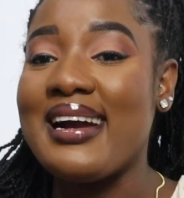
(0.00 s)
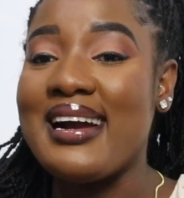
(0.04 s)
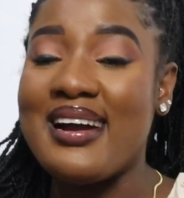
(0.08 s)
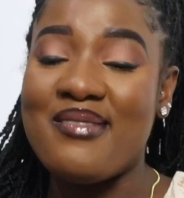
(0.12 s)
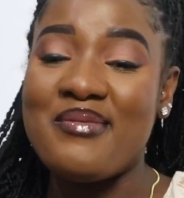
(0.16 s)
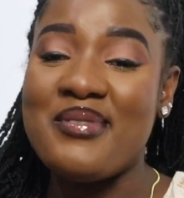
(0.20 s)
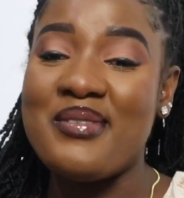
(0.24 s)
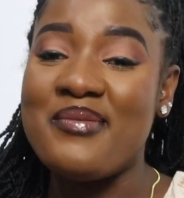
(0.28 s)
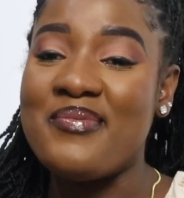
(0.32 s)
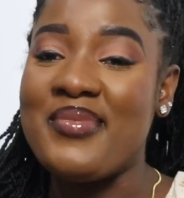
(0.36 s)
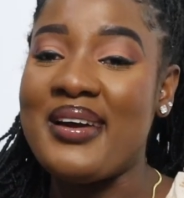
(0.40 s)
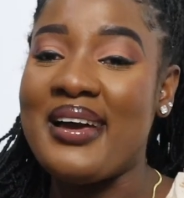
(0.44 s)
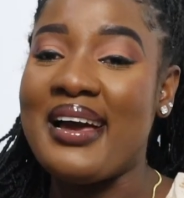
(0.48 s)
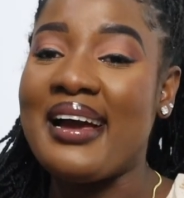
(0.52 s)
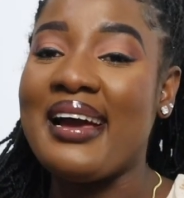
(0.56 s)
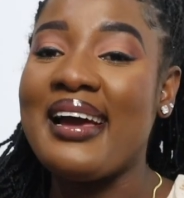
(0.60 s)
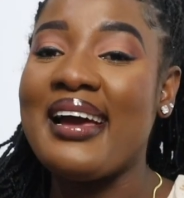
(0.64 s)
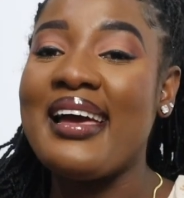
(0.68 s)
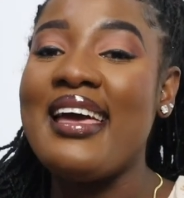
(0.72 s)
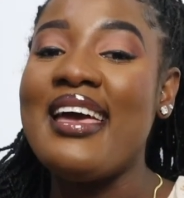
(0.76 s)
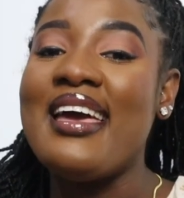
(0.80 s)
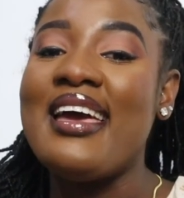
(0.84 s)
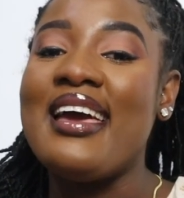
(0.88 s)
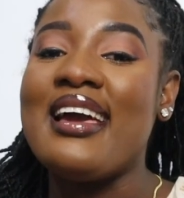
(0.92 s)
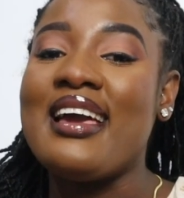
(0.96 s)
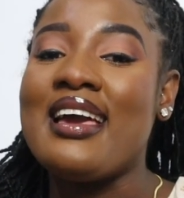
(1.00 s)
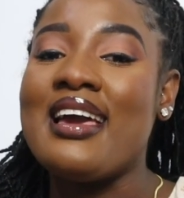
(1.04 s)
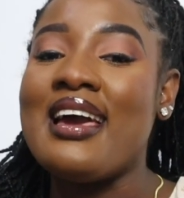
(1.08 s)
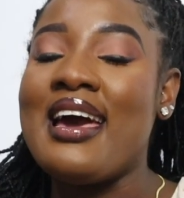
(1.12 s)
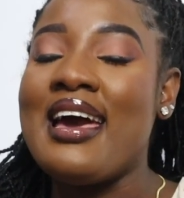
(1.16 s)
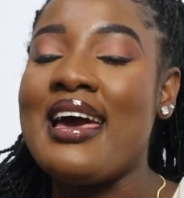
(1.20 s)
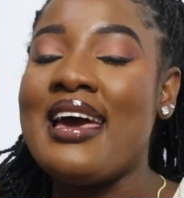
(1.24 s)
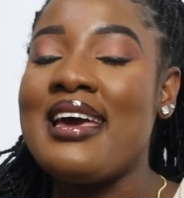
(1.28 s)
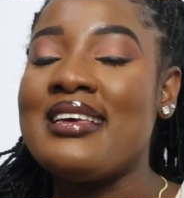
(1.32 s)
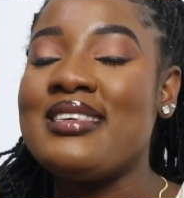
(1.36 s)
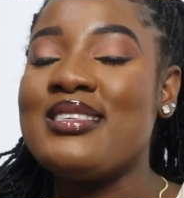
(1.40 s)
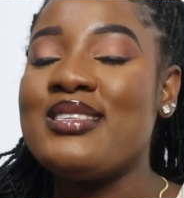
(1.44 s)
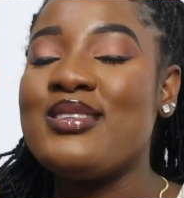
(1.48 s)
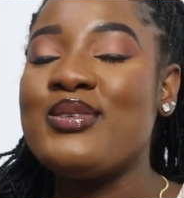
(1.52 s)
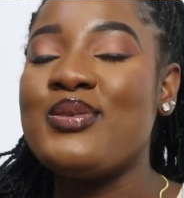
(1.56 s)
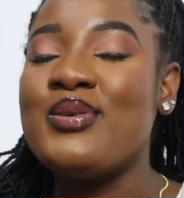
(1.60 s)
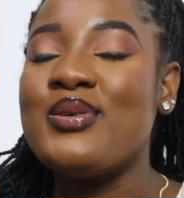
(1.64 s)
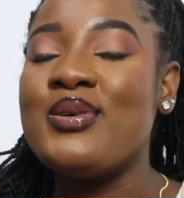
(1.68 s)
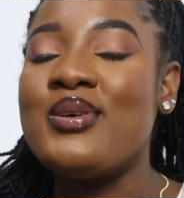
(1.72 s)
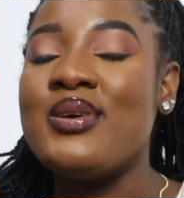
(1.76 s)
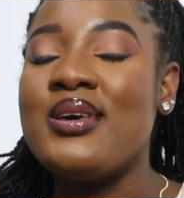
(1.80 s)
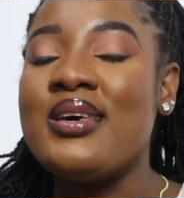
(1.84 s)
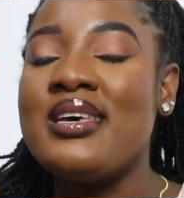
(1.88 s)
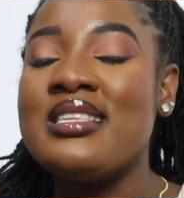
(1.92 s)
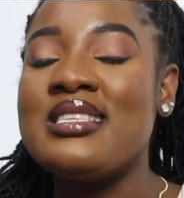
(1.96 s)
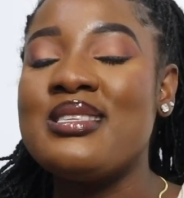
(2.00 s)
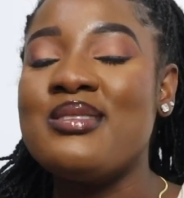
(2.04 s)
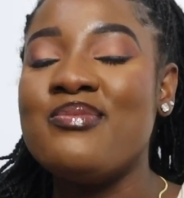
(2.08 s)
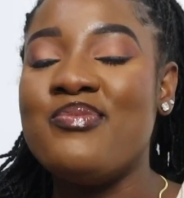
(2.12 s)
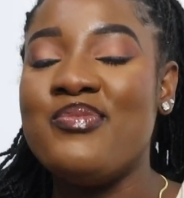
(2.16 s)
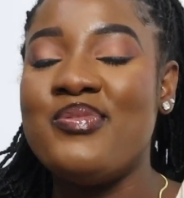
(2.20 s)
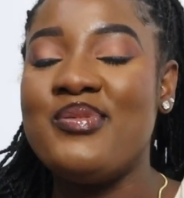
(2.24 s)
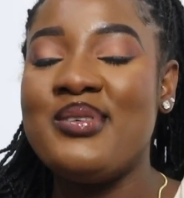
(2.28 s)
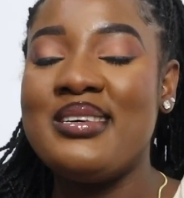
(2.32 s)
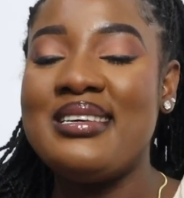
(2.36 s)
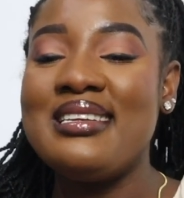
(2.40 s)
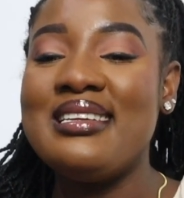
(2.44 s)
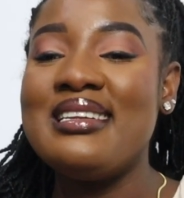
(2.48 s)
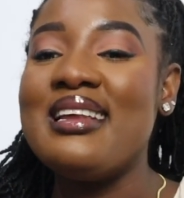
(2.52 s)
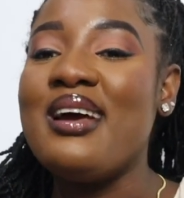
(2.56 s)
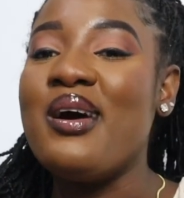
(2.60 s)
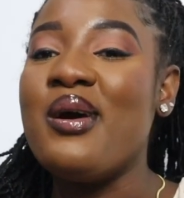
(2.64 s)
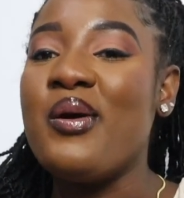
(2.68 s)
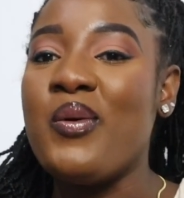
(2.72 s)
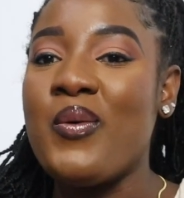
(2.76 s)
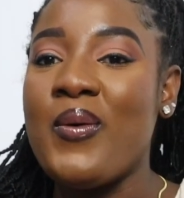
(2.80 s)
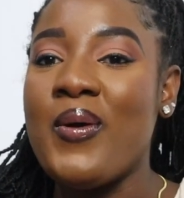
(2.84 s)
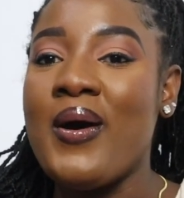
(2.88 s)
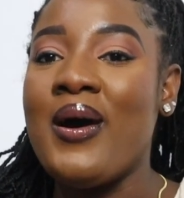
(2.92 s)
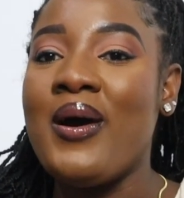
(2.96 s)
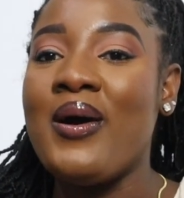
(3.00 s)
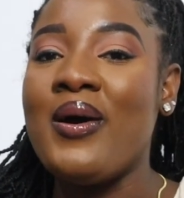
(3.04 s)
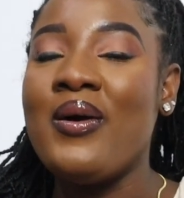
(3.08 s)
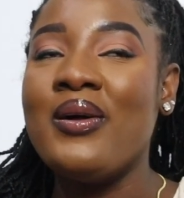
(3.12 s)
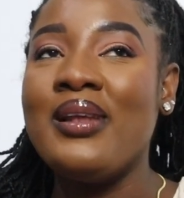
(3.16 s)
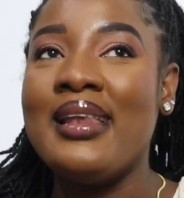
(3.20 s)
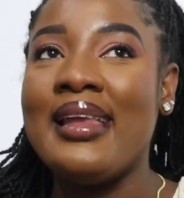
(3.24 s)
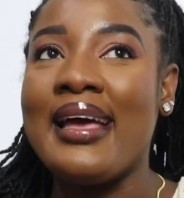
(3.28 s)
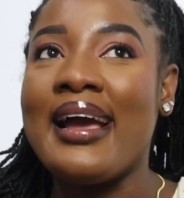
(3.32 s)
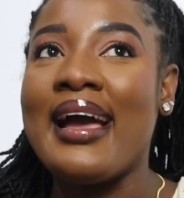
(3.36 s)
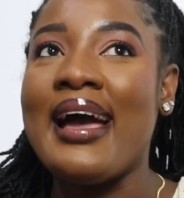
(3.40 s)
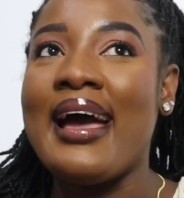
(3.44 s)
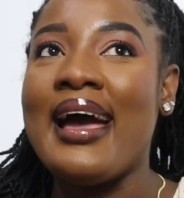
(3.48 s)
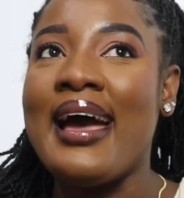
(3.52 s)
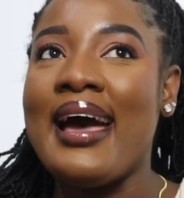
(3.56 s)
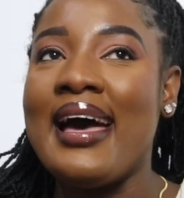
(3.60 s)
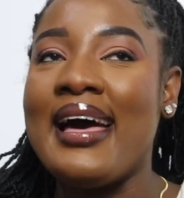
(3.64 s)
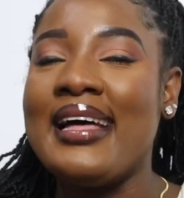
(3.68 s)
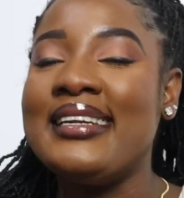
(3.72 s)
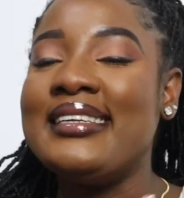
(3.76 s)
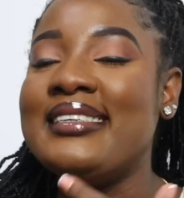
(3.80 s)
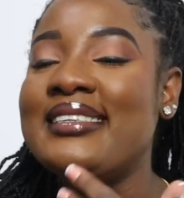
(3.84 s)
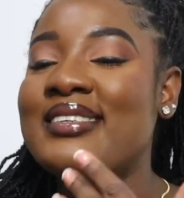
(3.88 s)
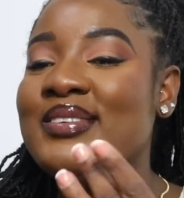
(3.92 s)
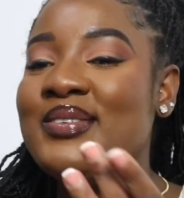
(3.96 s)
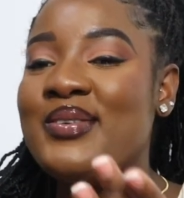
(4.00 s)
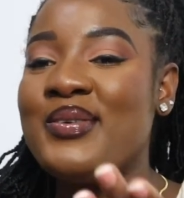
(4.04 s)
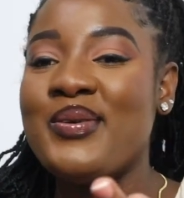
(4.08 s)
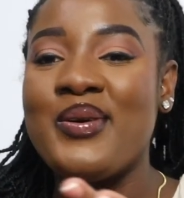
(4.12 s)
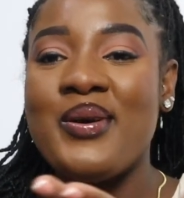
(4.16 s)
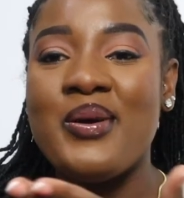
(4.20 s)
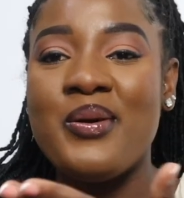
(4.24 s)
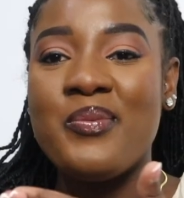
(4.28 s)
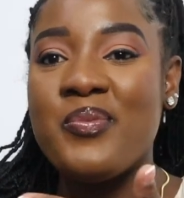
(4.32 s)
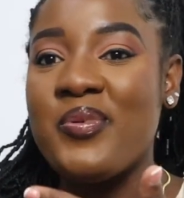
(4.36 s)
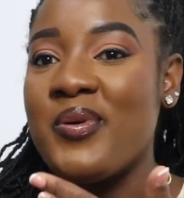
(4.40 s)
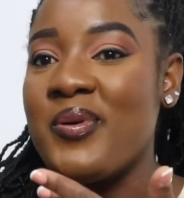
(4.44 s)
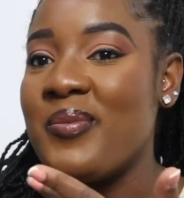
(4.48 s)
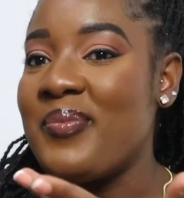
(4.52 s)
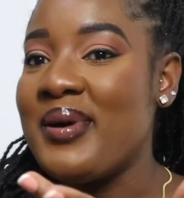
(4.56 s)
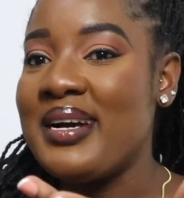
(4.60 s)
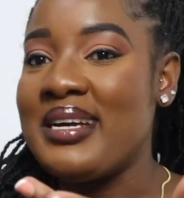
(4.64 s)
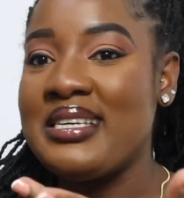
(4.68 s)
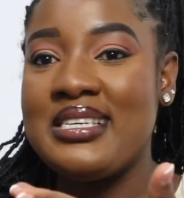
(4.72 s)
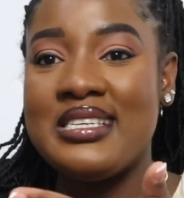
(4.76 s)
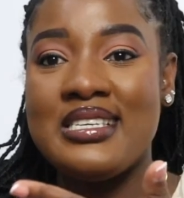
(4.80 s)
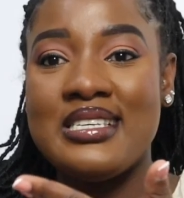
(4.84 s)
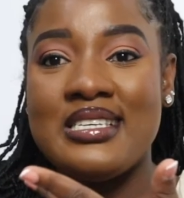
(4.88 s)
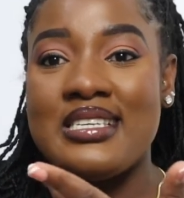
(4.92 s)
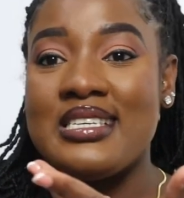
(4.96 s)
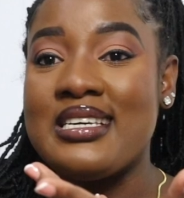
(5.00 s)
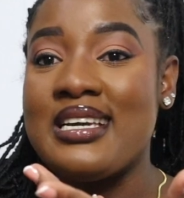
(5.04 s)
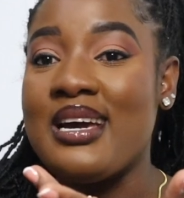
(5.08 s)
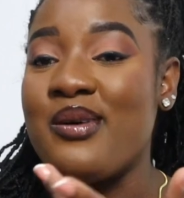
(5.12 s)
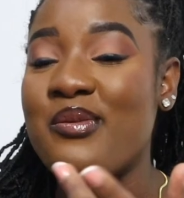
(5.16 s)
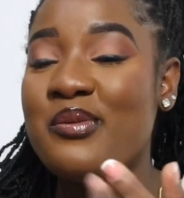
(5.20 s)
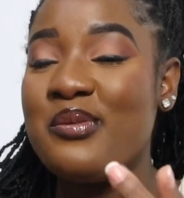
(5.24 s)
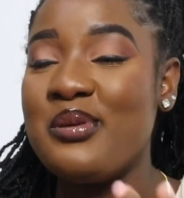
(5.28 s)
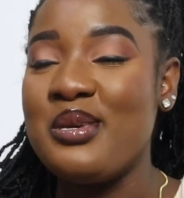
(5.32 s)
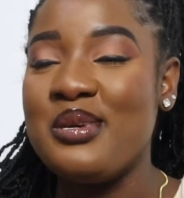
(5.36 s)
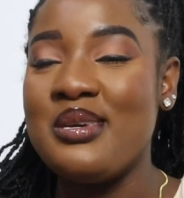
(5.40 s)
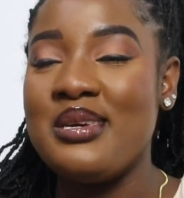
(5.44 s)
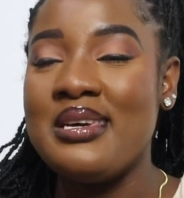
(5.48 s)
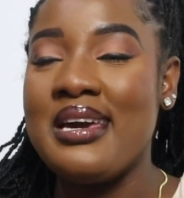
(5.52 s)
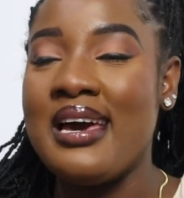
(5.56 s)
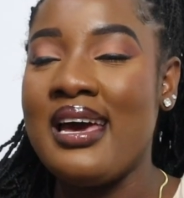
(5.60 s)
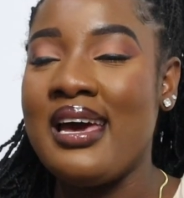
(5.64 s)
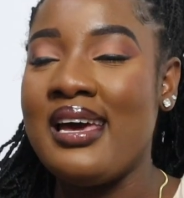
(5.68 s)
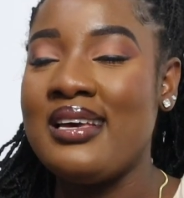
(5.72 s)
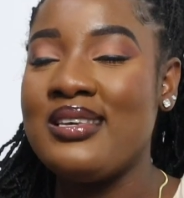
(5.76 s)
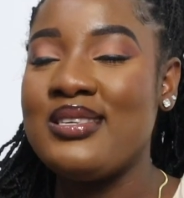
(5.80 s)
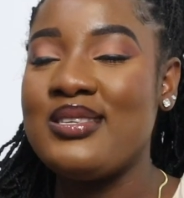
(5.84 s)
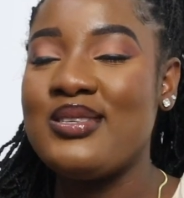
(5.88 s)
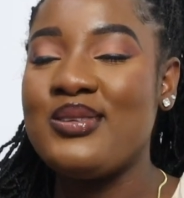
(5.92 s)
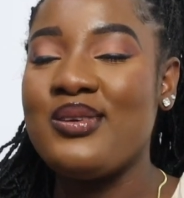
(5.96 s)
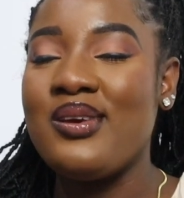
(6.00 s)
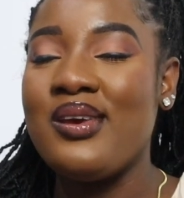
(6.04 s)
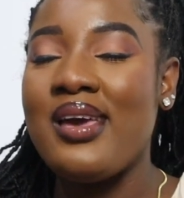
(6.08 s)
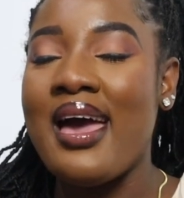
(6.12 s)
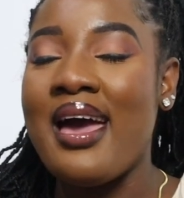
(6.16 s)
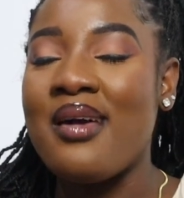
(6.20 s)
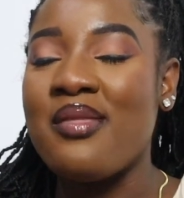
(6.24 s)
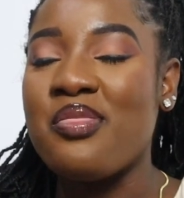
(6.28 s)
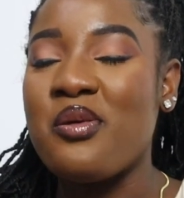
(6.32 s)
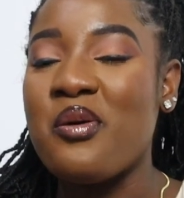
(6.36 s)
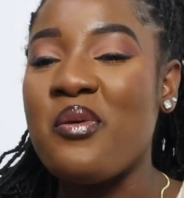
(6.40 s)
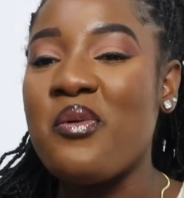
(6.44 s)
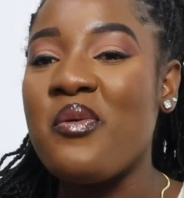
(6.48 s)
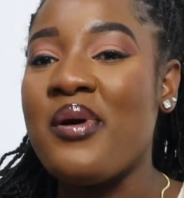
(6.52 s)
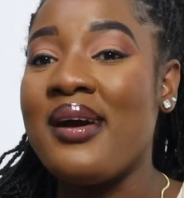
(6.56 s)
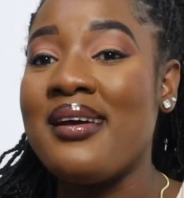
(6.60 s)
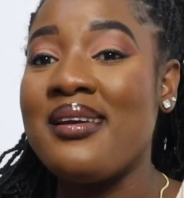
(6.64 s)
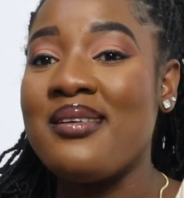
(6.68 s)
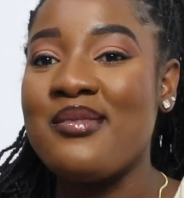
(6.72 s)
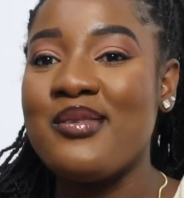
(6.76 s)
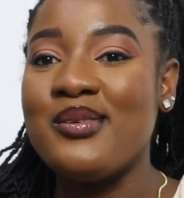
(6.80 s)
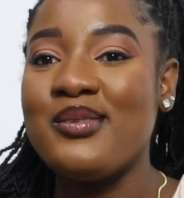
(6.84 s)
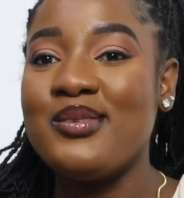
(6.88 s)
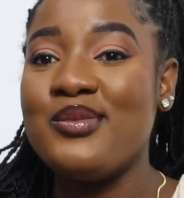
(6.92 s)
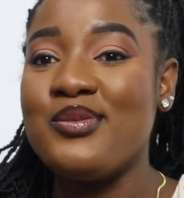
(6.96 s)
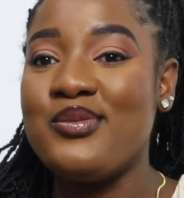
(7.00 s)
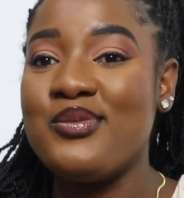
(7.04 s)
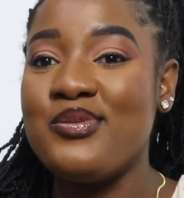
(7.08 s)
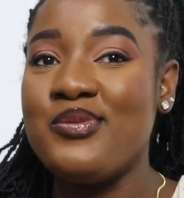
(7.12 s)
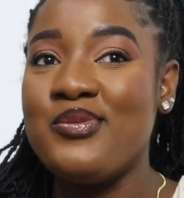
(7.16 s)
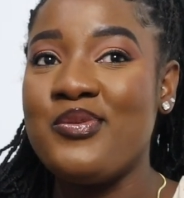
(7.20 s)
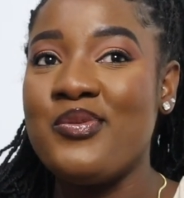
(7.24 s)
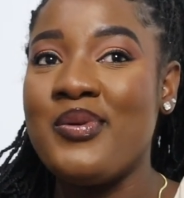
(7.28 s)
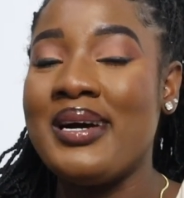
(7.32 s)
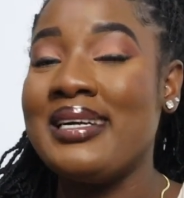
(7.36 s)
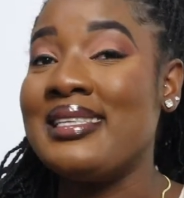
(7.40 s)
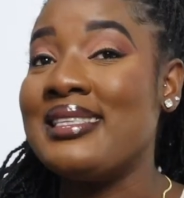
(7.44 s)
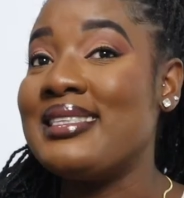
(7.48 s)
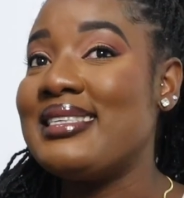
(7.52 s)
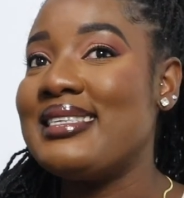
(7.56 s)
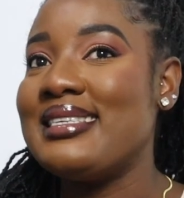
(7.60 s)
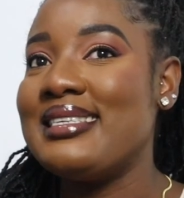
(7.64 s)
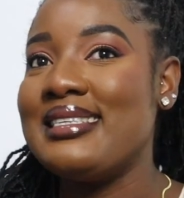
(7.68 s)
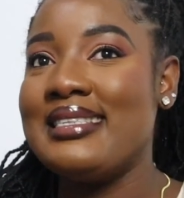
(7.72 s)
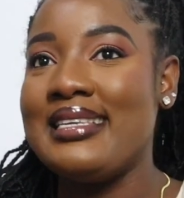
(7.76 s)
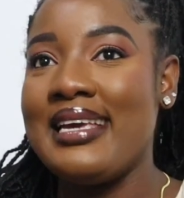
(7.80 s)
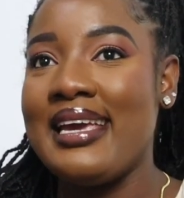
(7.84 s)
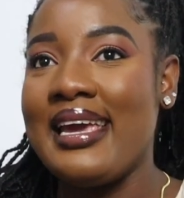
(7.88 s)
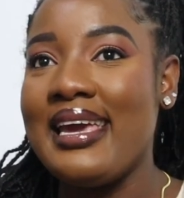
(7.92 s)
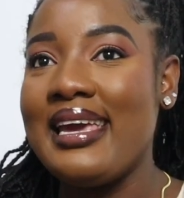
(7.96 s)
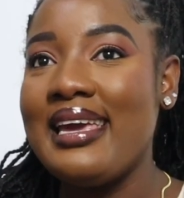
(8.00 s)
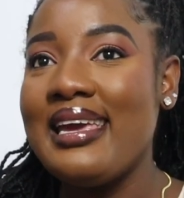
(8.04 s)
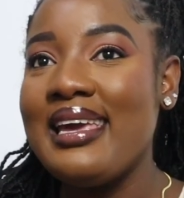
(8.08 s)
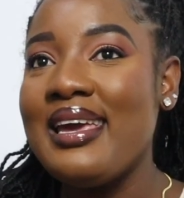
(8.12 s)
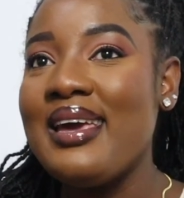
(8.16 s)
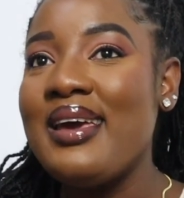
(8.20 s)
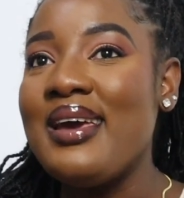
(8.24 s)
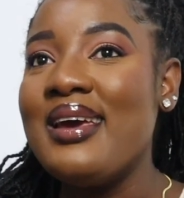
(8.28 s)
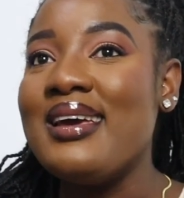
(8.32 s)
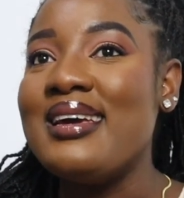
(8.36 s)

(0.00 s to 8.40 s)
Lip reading: coming back, guys. So it's been a while, like I had, you know, a proper chit chat with you guys, so I thought why not do one today,